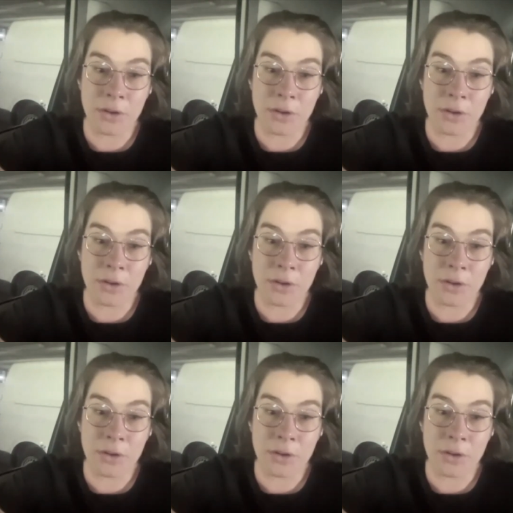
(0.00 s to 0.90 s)
out,
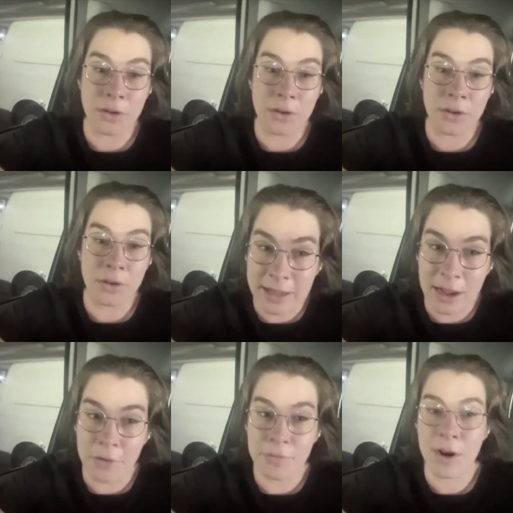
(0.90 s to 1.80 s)
like not
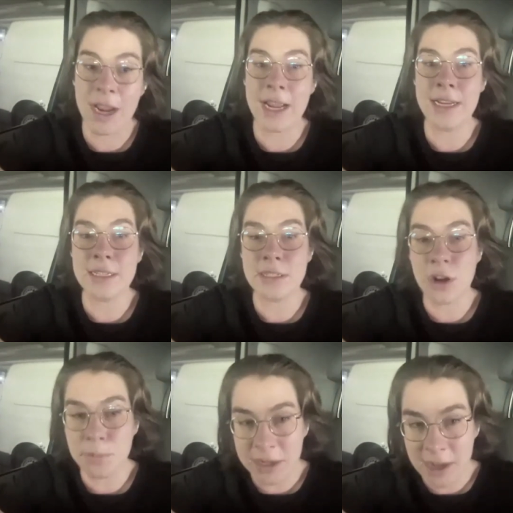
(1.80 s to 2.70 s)
telling our
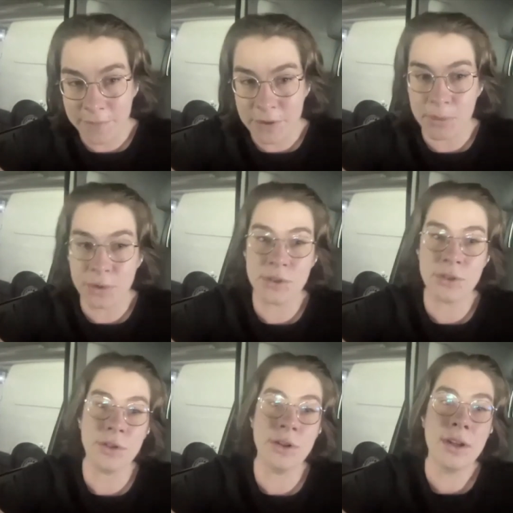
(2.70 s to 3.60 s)
friends, not mm. being comfortable
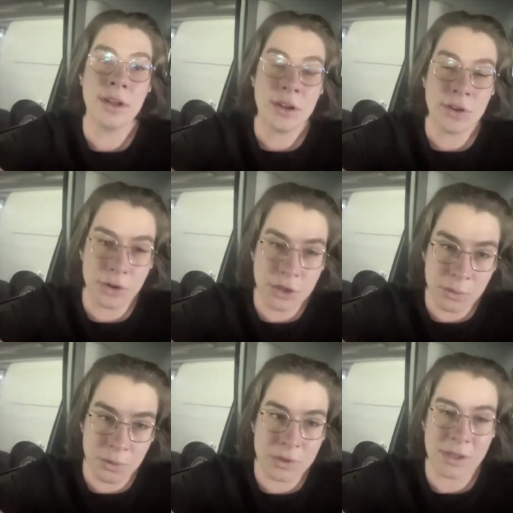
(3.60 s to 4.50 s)
to go
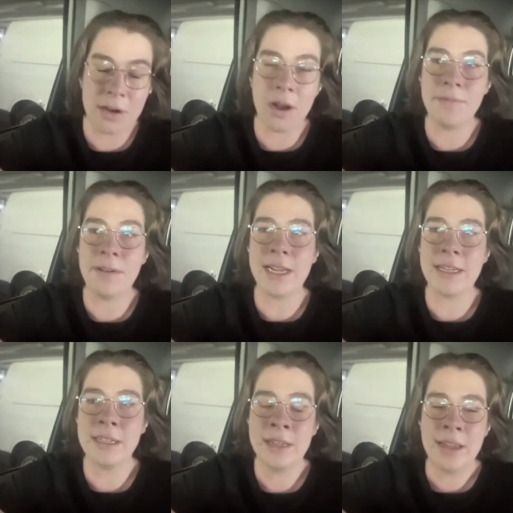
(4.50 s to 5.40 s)
towards the
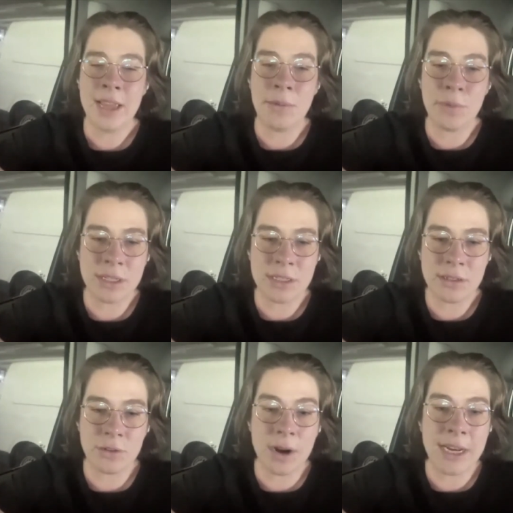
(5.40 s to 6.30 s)
conflict. And mm. what's mm.
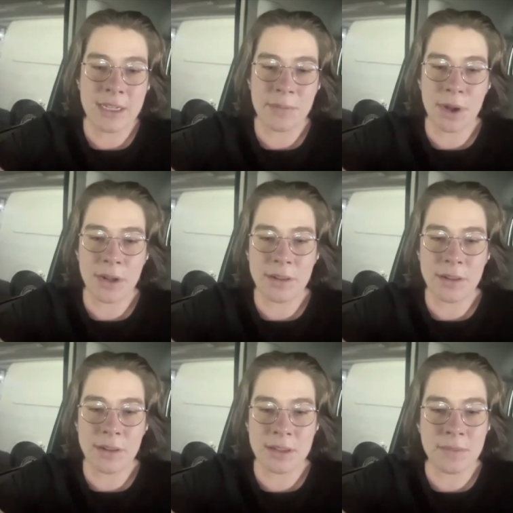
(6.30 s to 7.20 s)
great about
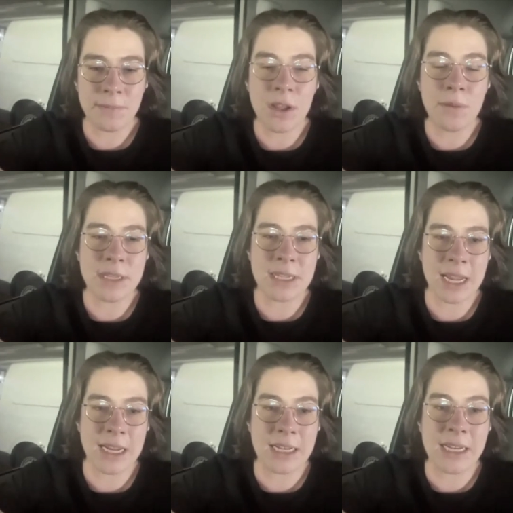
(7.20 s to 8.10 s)
this film
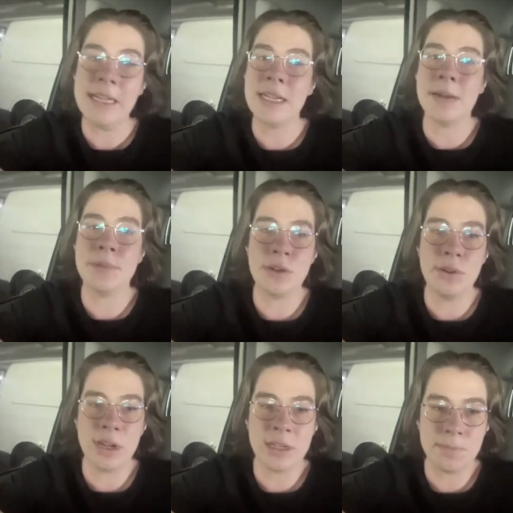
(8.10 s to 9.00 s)
is like it leads up
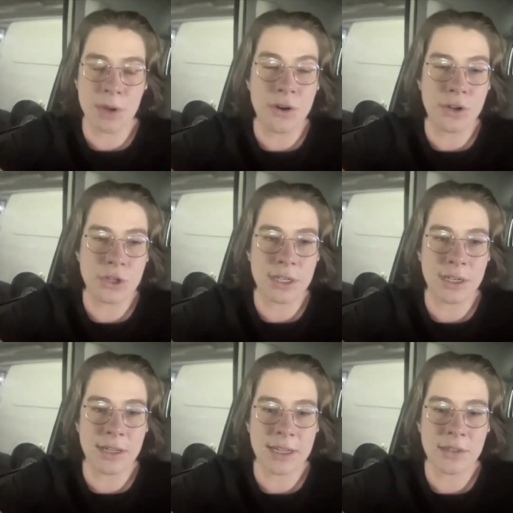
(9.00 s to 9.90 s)
to an
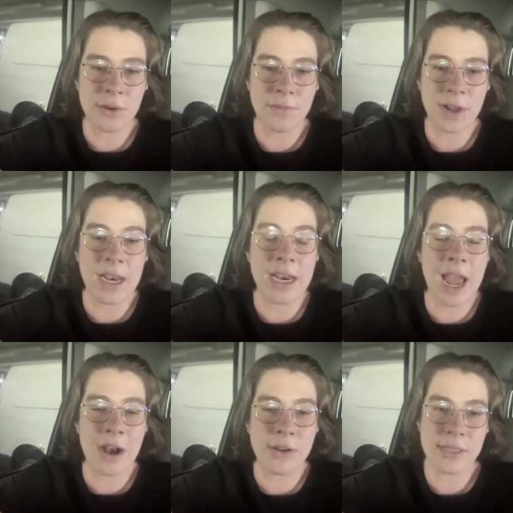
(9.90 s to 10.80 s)
explosion that sort of
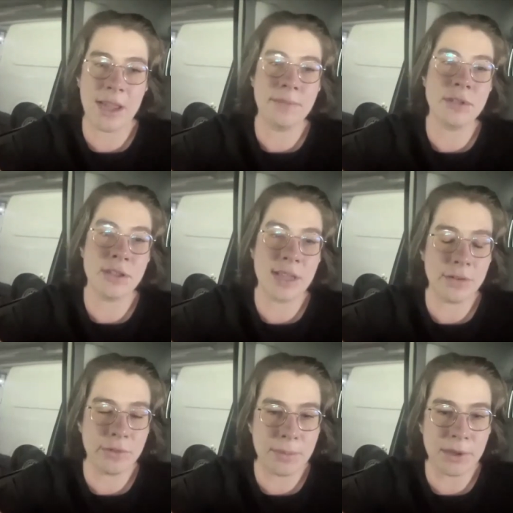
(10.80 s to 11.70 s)
allows them to
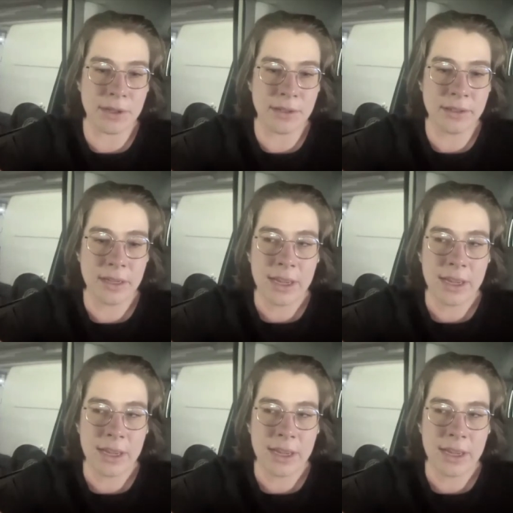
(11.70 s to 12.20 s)
then rebuild